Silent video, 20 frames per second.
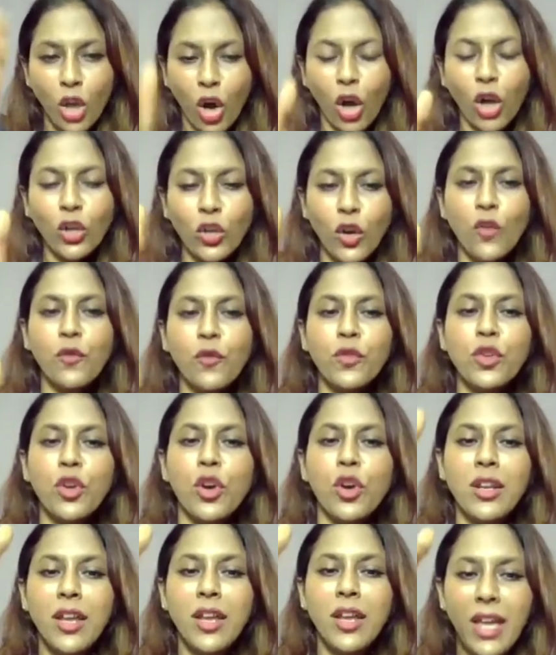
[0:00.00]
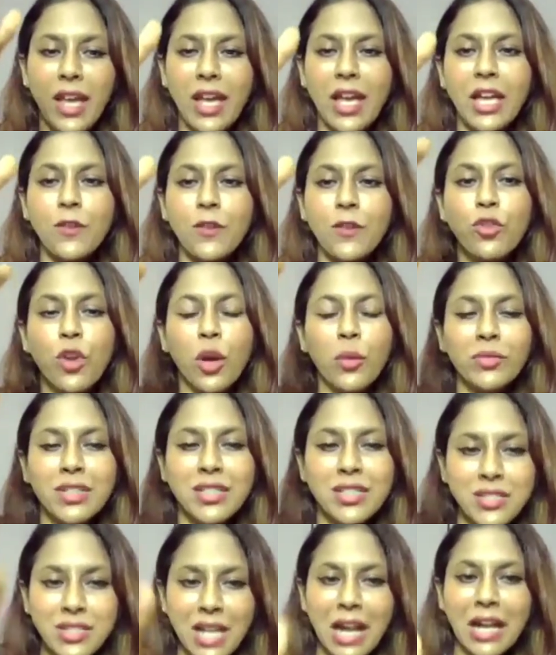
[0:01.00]
lot of your hair from the
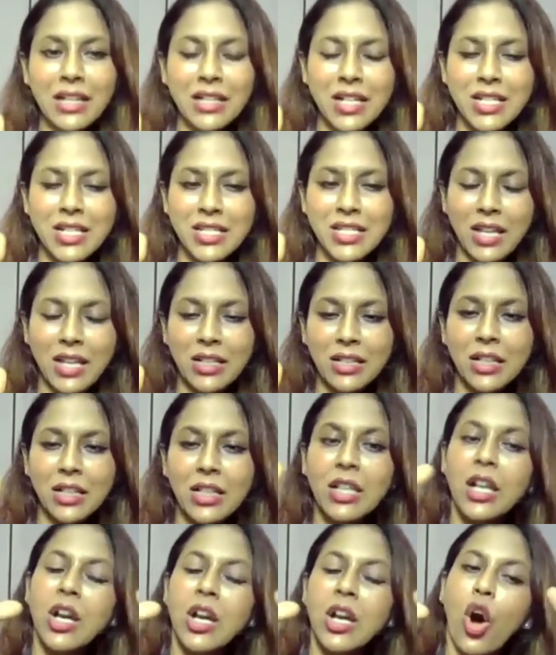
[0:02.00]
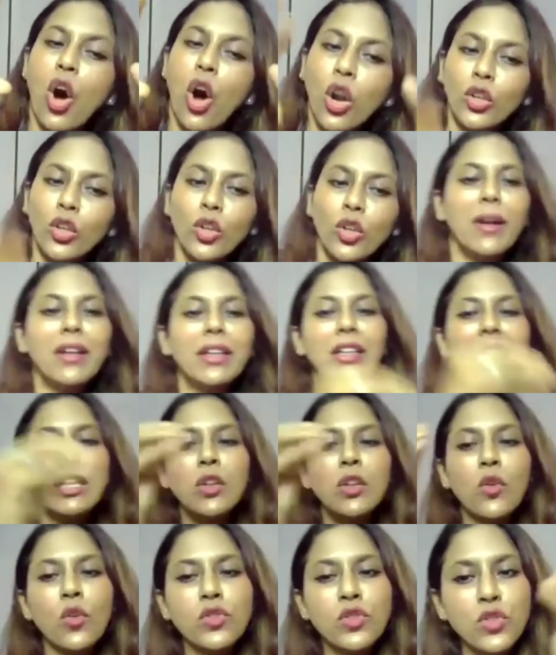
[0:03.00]
stagnant cycle automatically
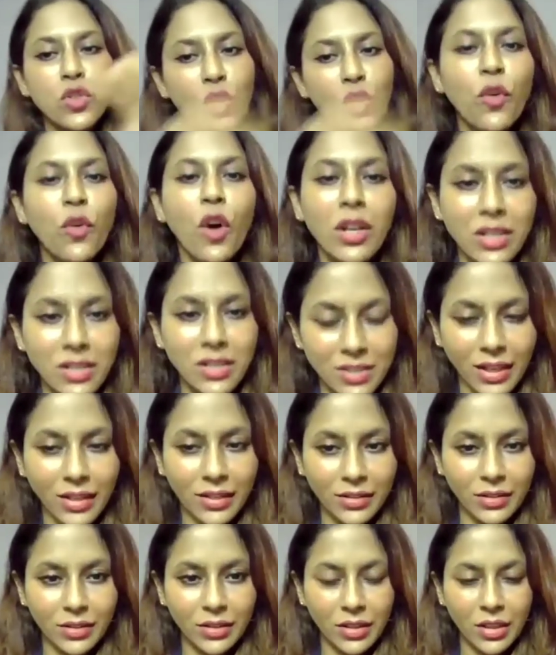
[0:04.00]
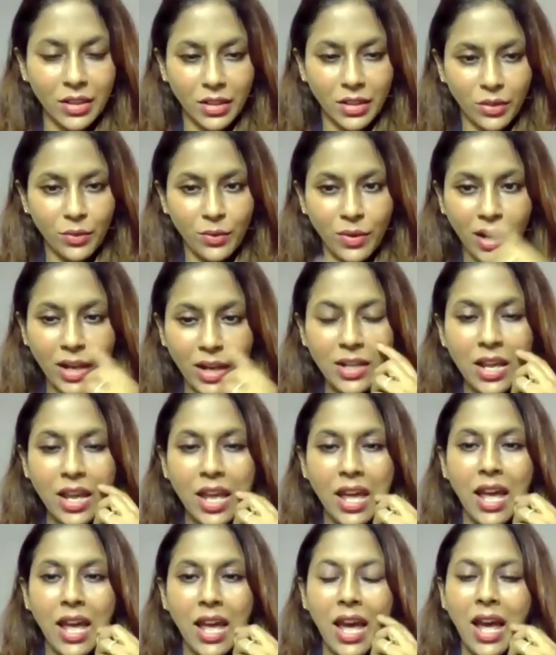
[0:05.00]
goes into the falling cycle, right?
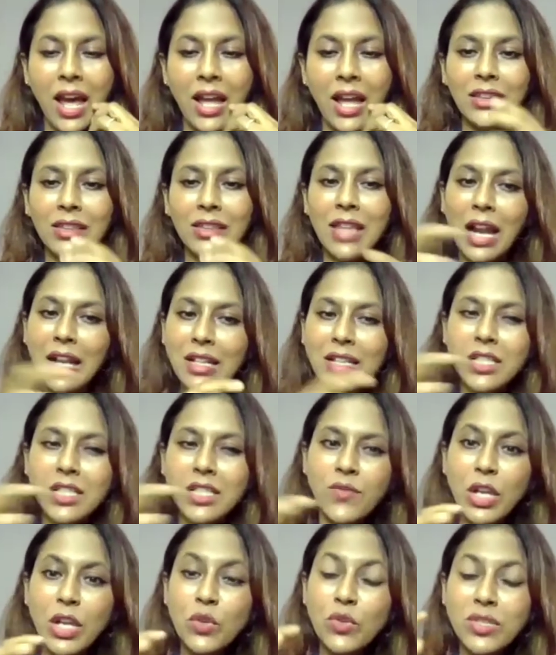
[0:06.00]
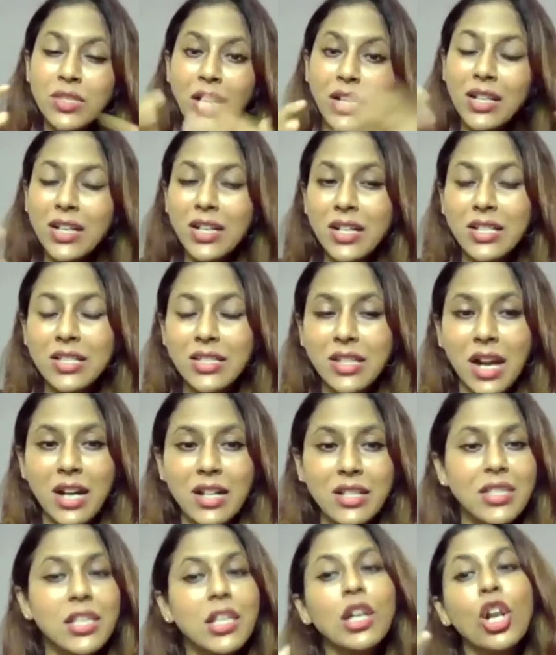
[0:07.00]
And that is where you suddenly
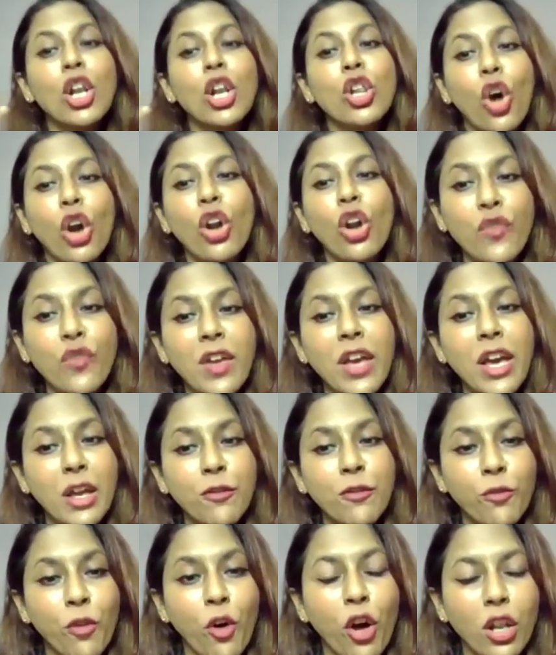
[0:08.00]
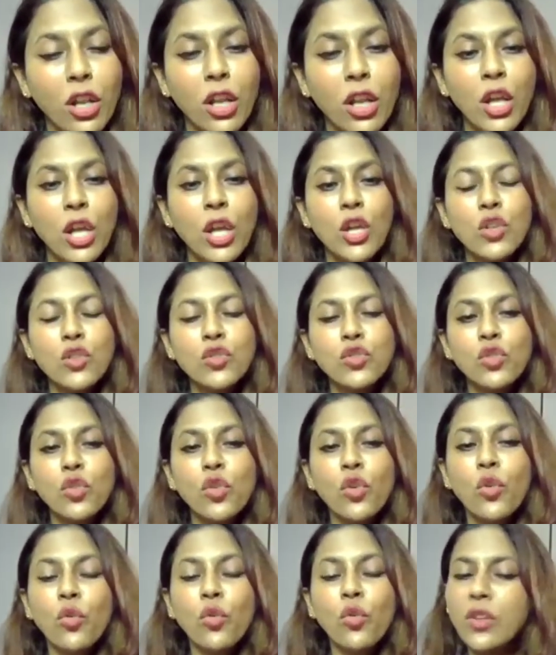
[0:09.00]
start seeing a lot of hair fall.
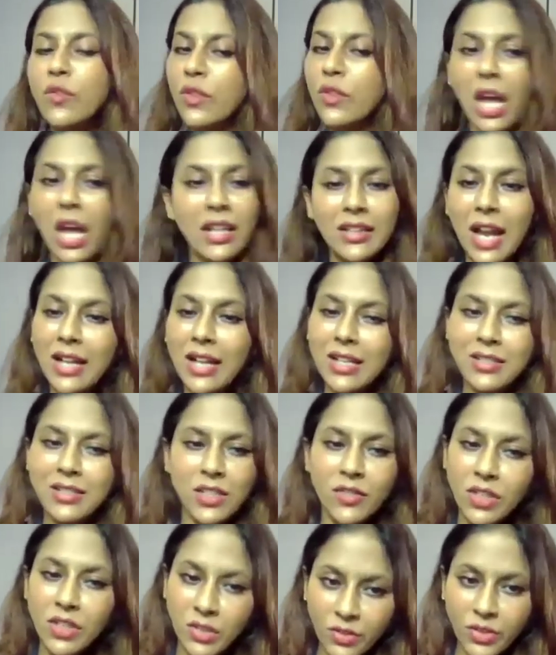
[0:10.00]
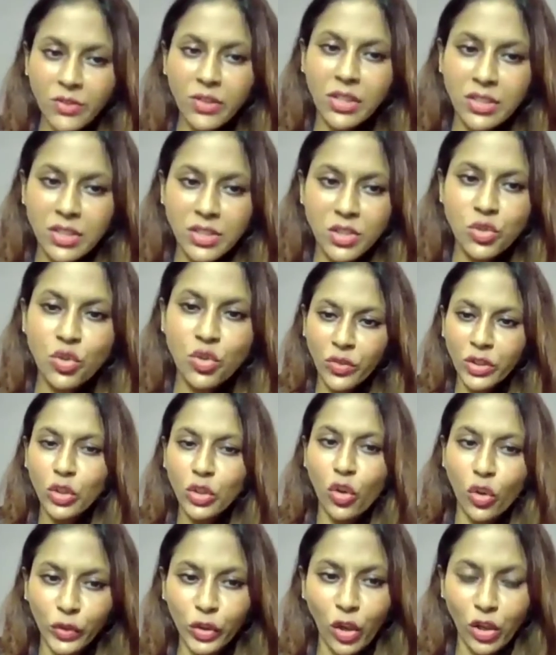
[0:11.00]
So and that is even it is with
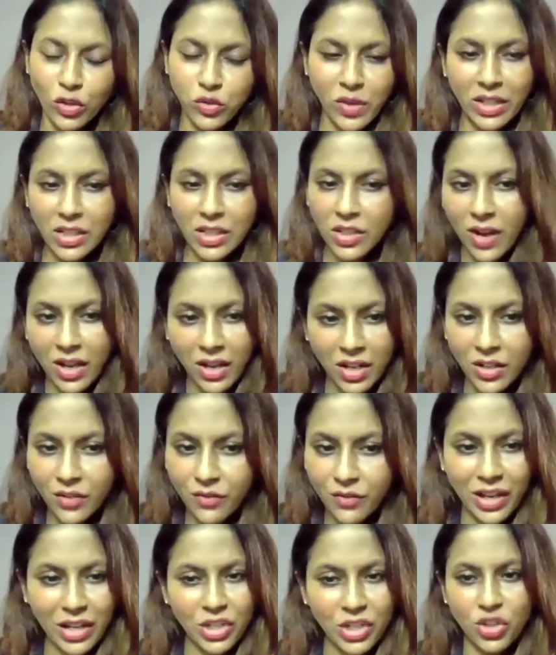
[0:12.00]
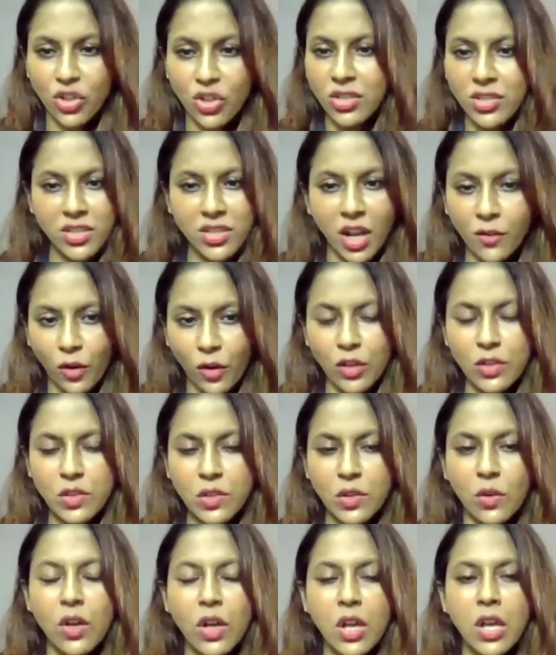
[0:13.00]
COVID also, any viral infection or stuff
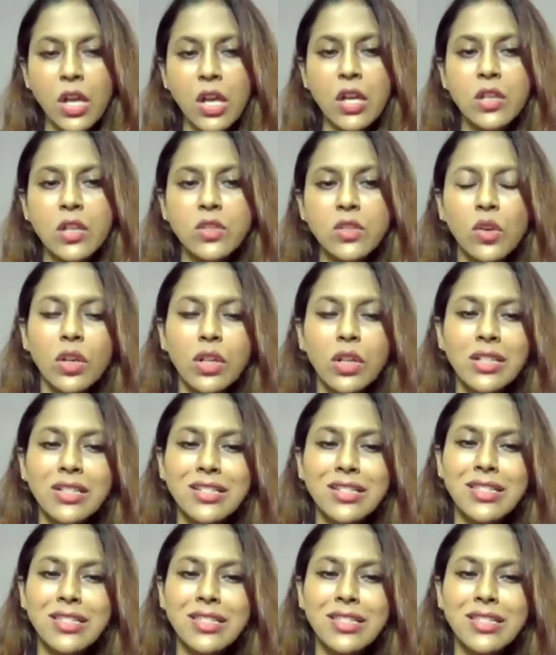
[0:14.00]
also. So in